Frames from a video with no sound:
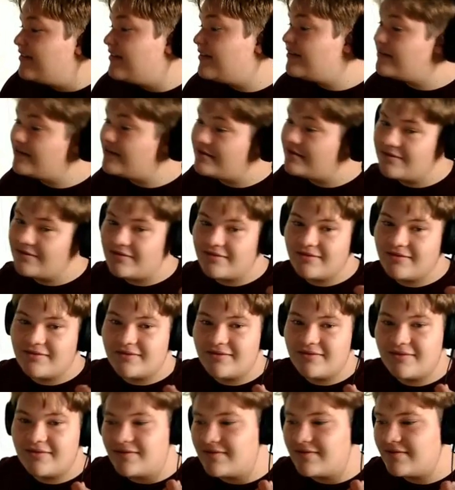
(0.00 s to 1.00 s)
at
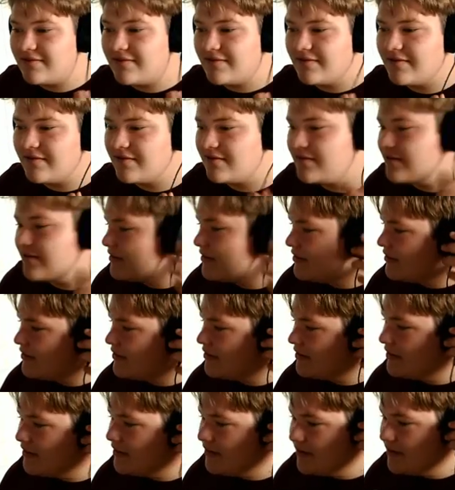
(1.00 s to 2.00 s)
my little. Oh, behind
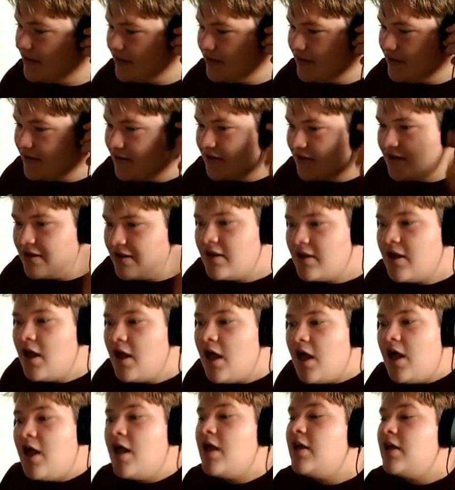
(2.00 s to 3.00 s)
me. Look
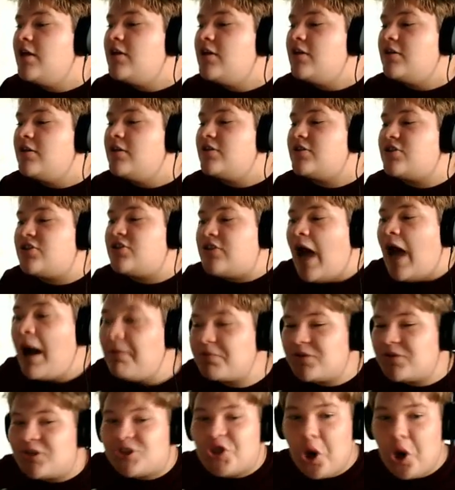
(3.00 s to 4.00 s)
at my
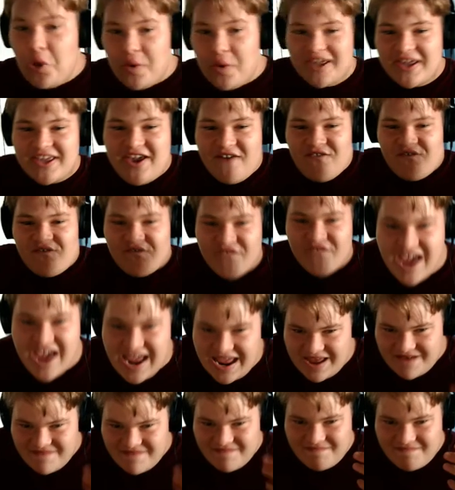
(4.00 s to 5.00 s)
Stop showing your
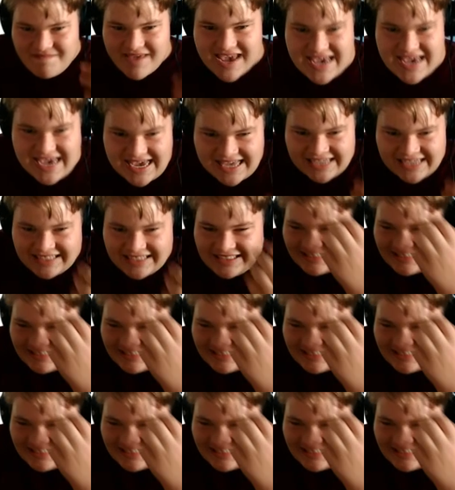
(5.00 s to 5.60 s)
feet, me.